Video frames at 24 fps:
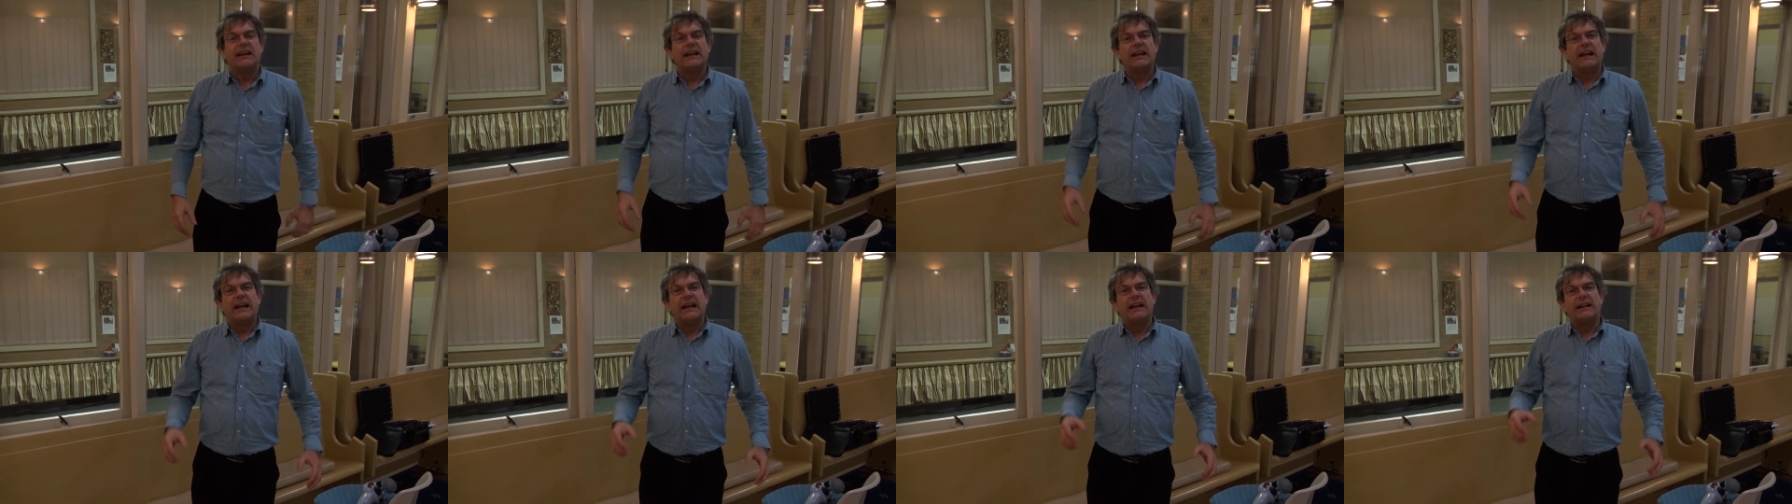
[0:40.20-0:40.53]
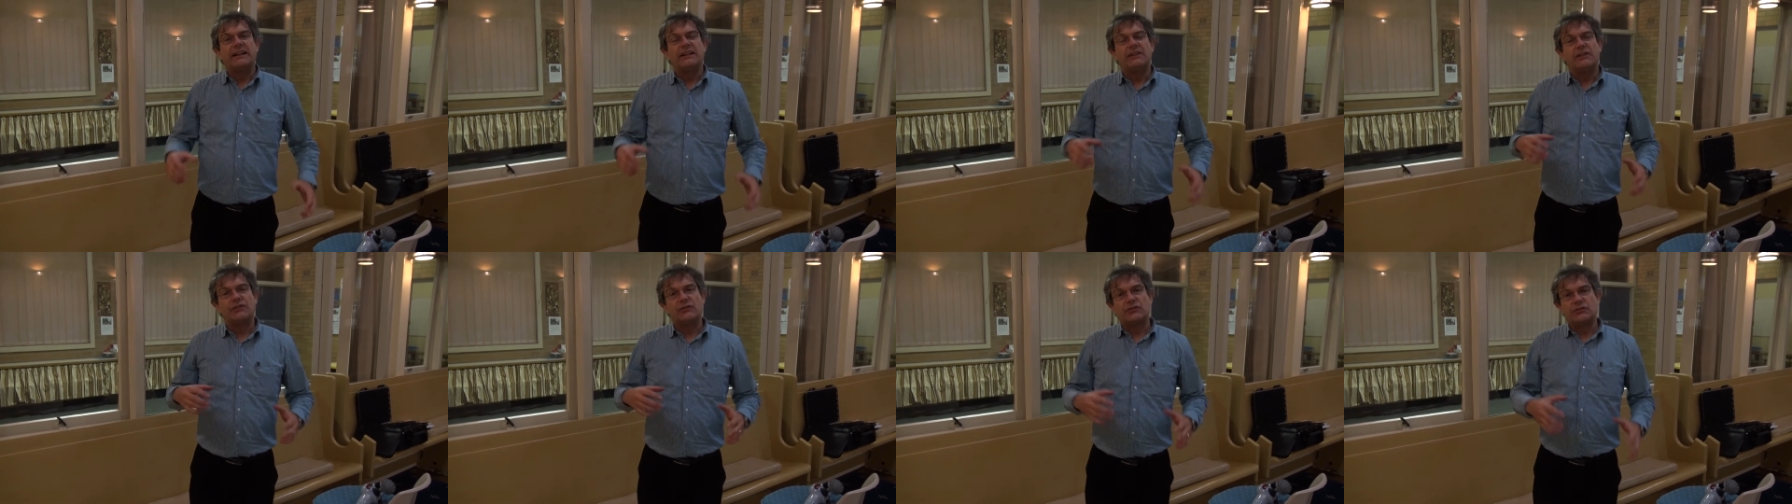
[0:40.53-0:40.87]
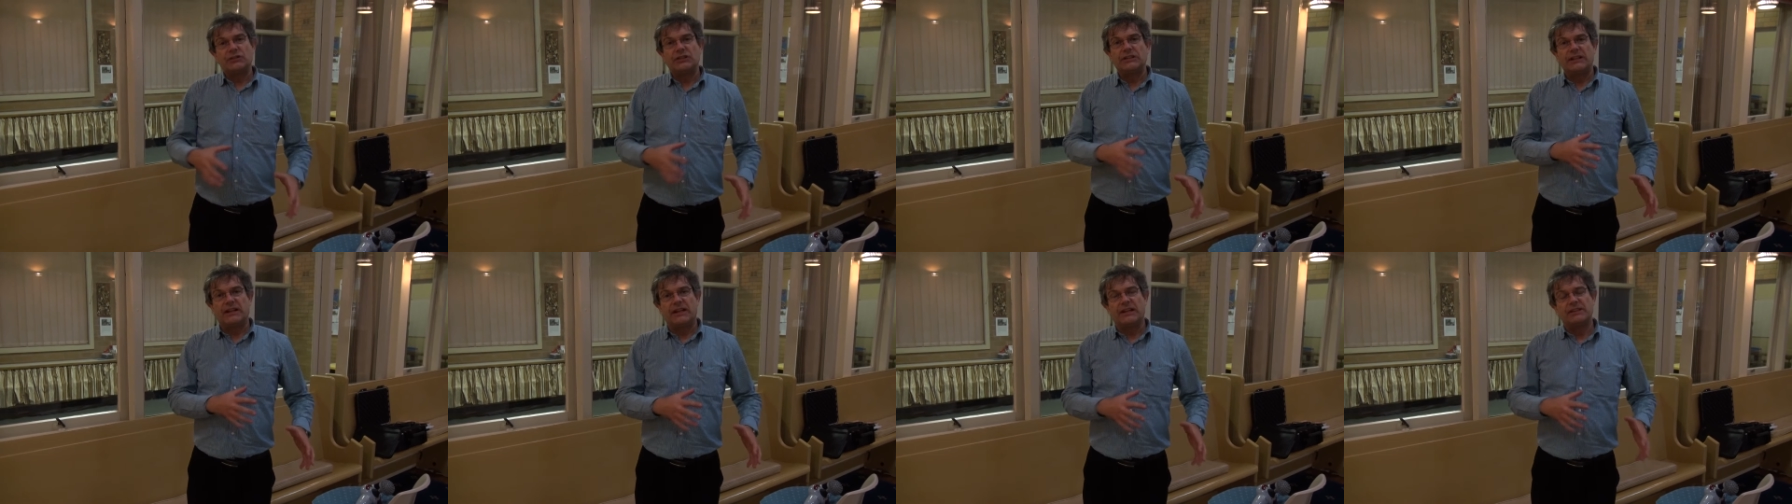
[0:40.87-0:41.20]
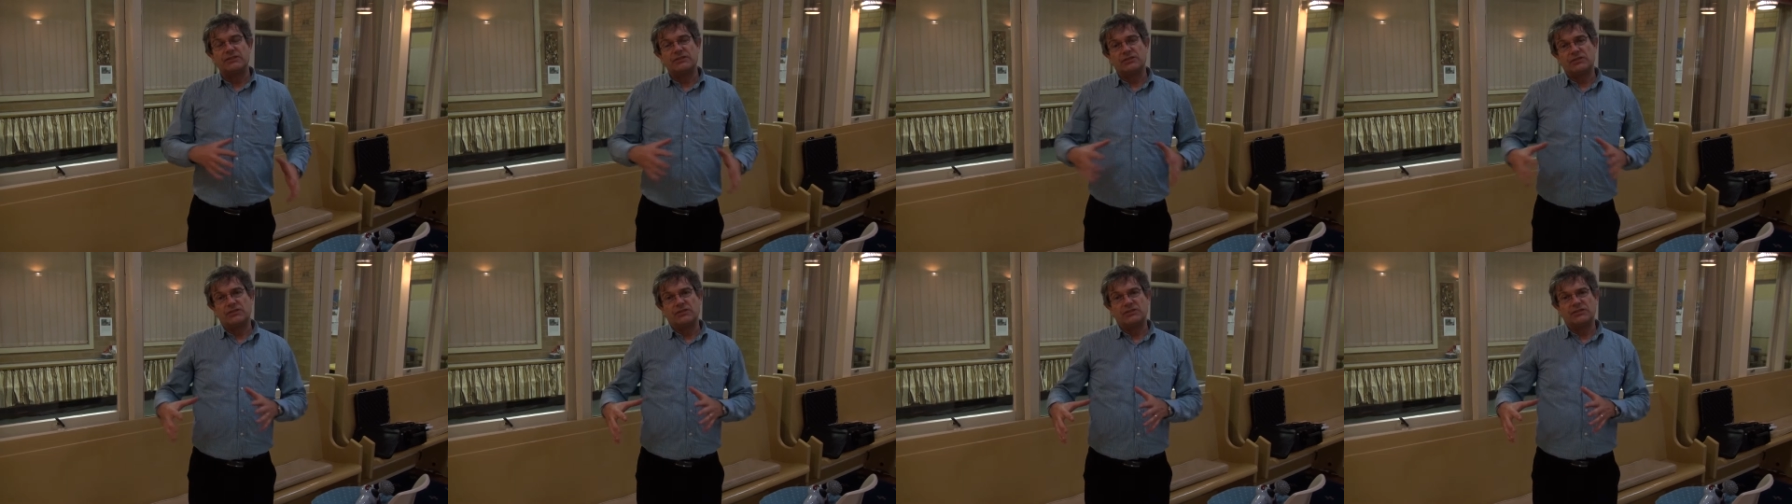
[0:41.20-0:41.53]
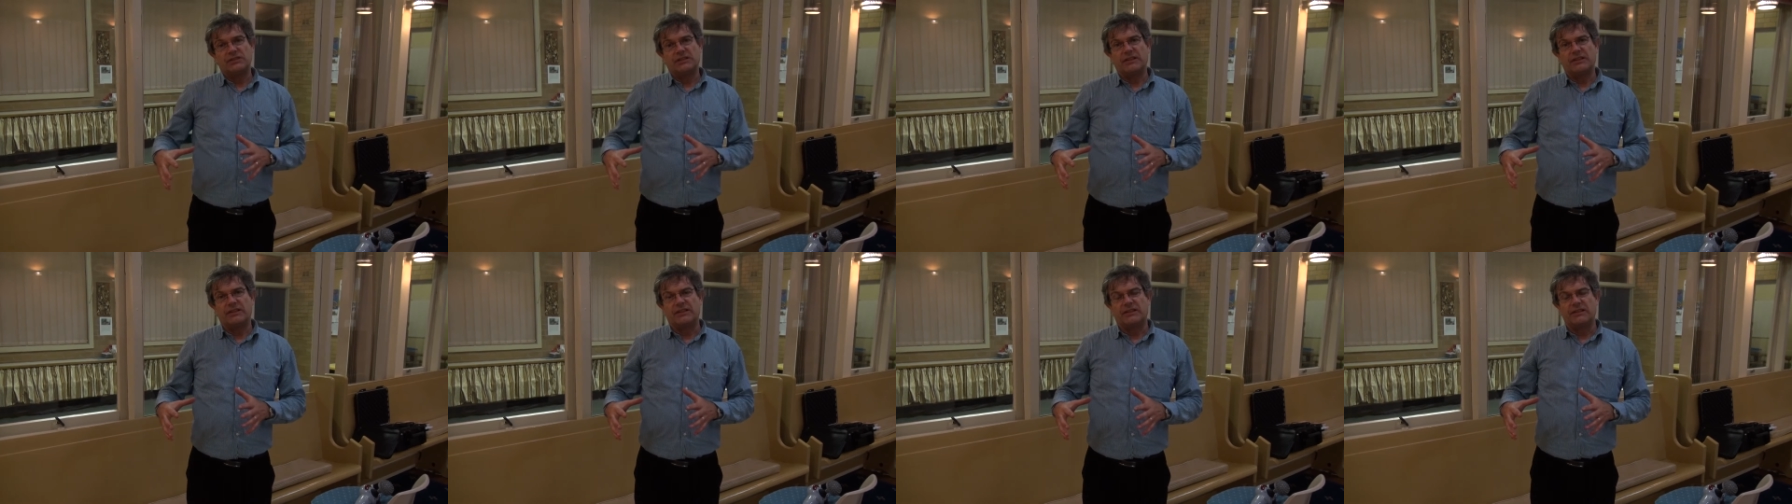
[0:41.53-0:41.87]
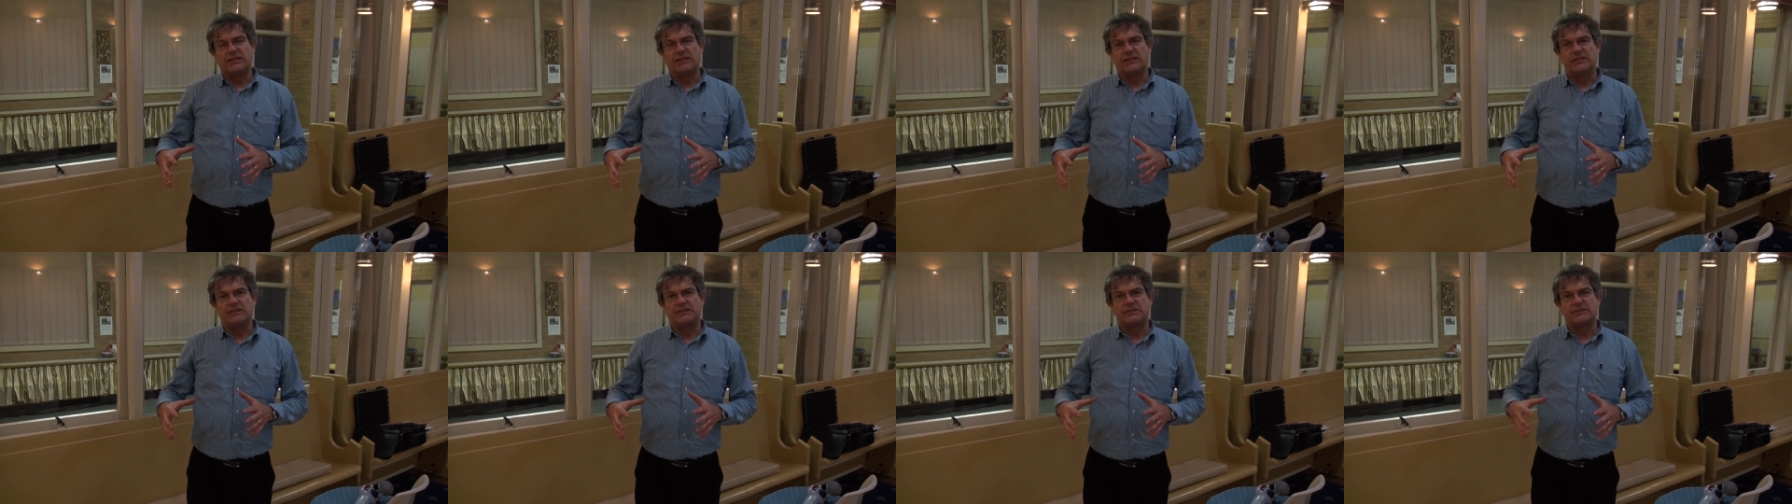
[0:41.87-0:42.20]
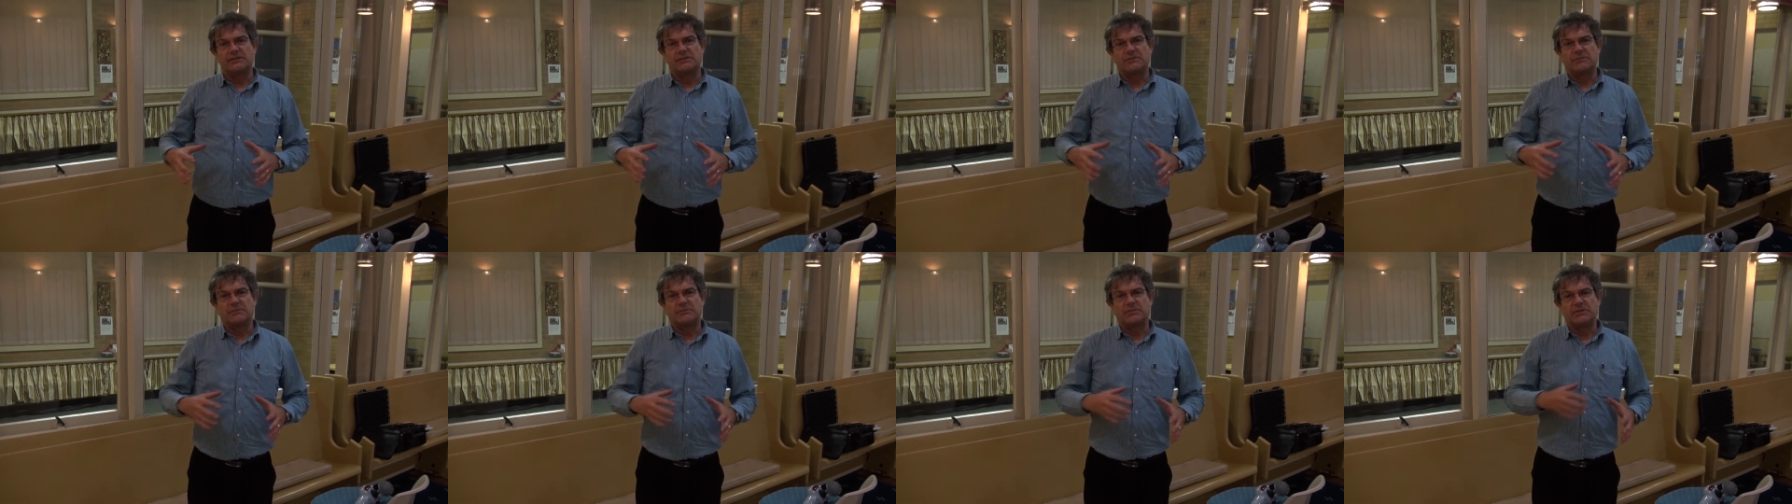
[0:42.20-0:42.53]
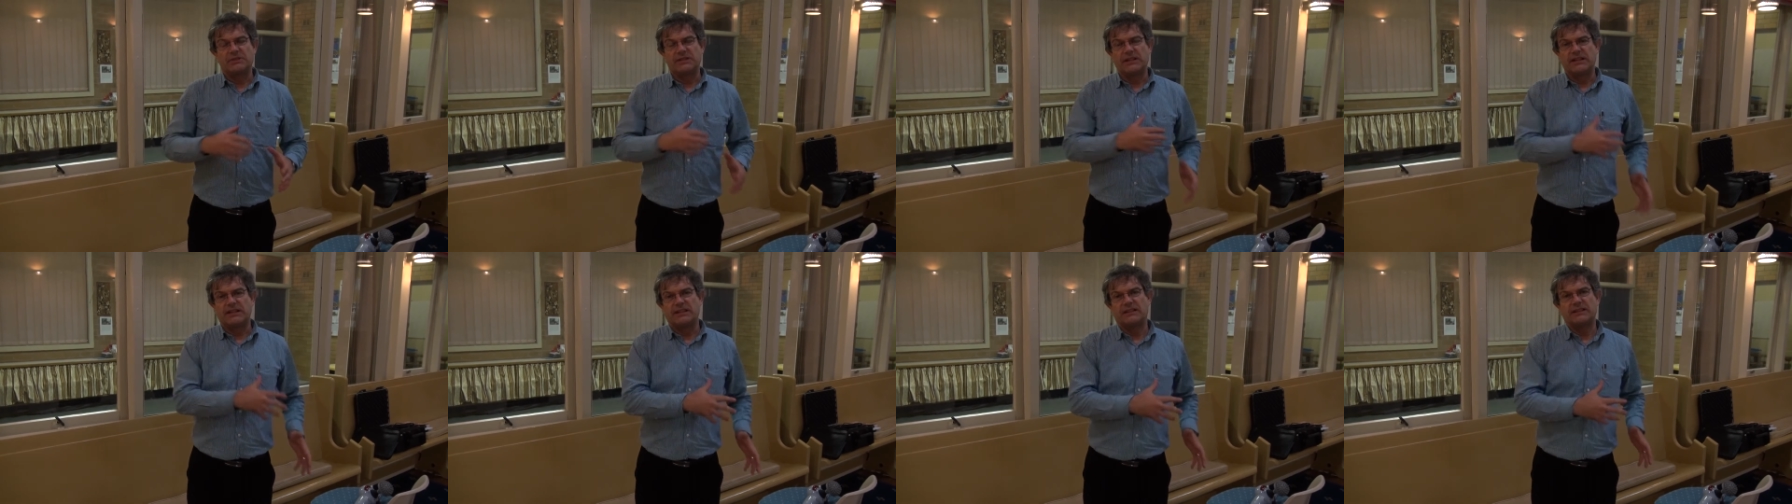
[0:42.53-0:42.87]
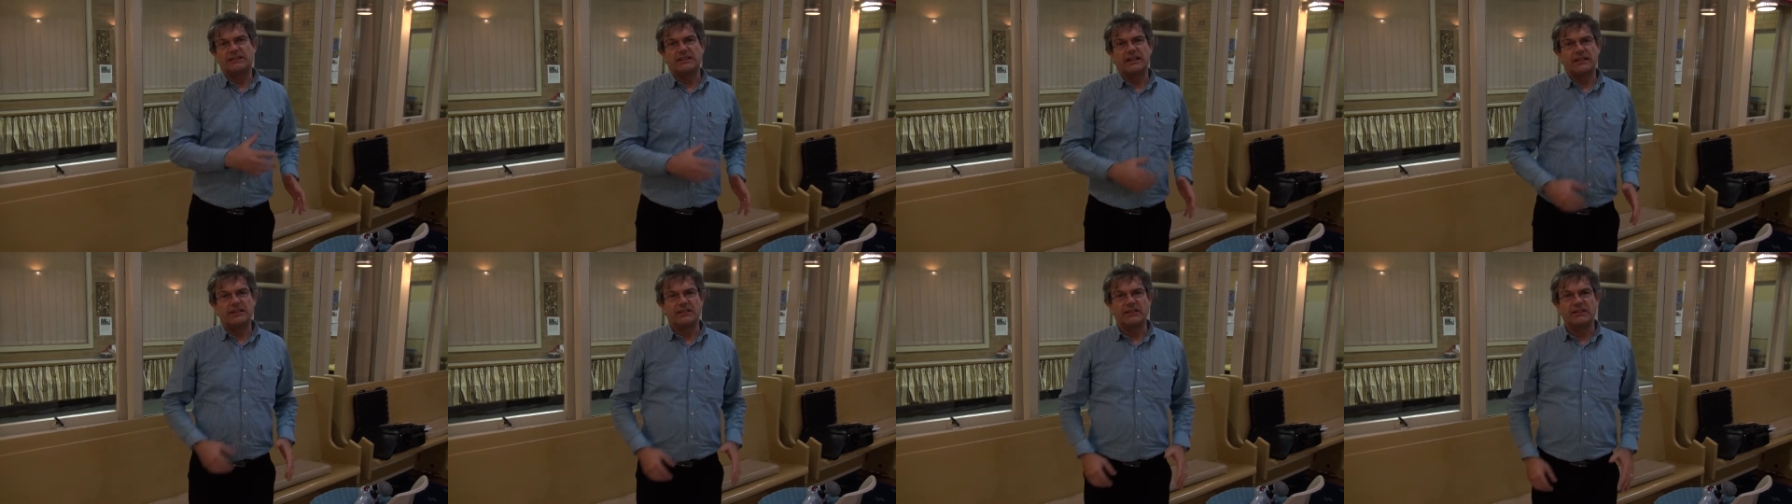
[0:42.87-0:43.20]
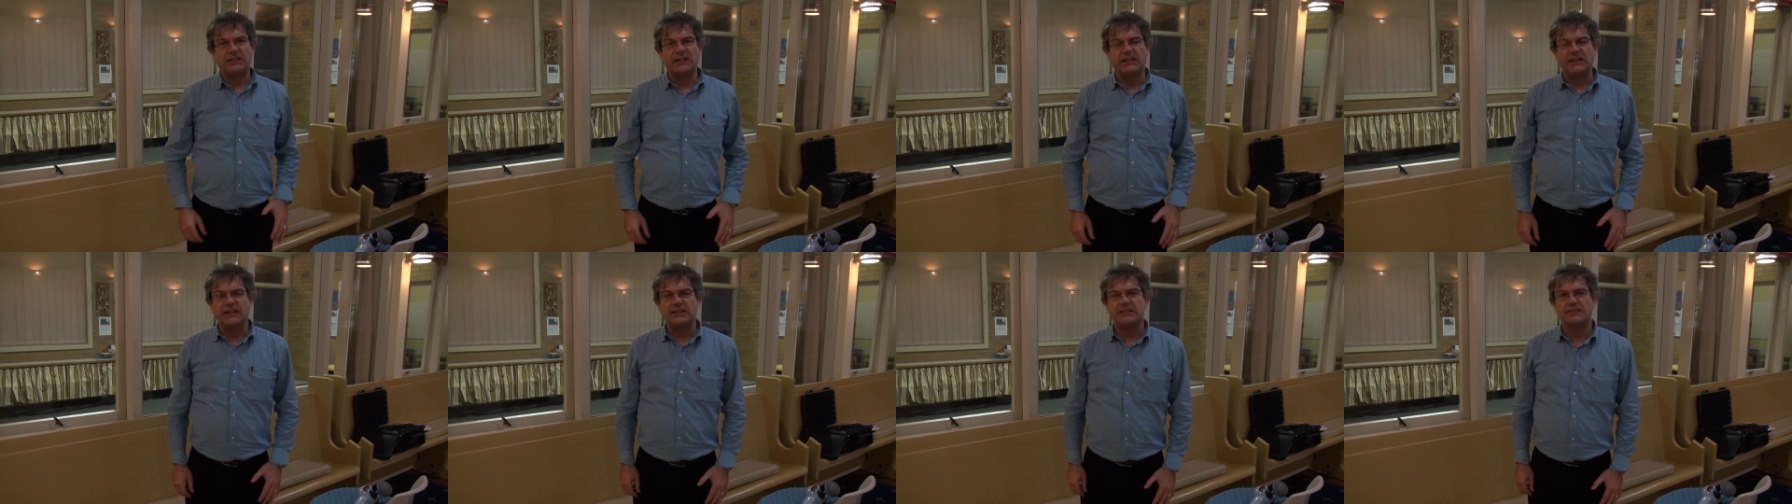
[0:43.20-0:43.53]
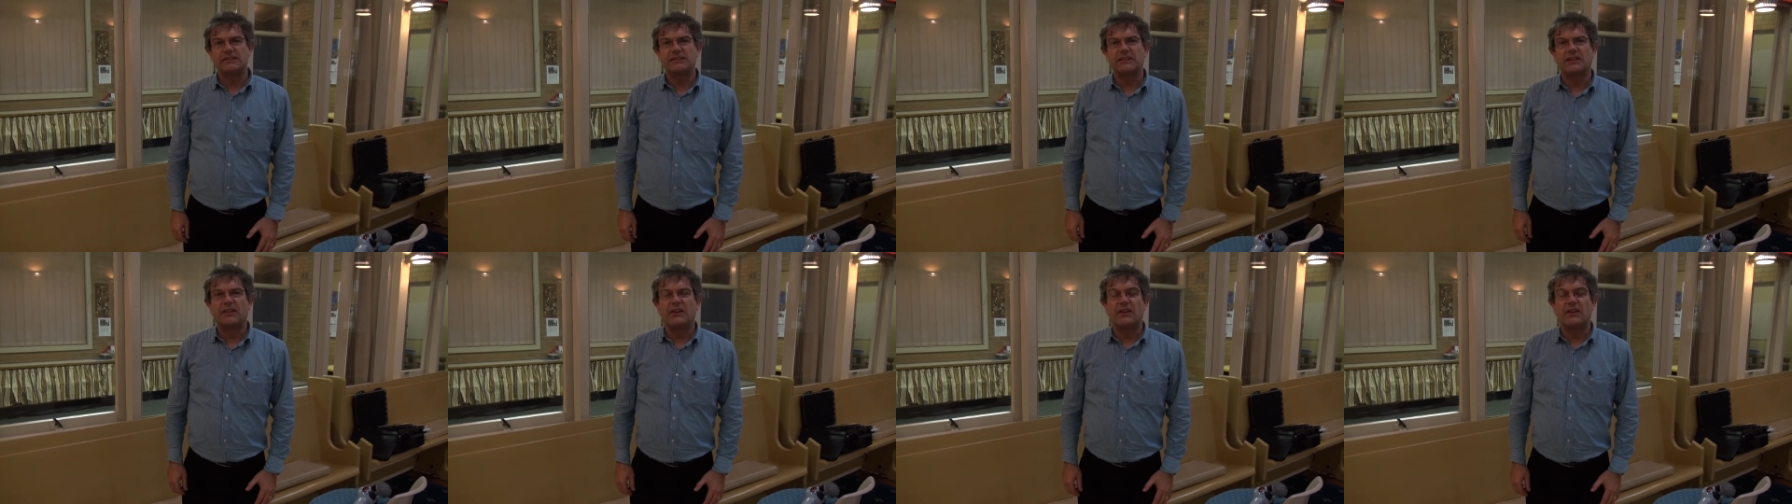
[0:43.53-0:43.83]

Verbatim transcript: And in three days, using these particular techniques,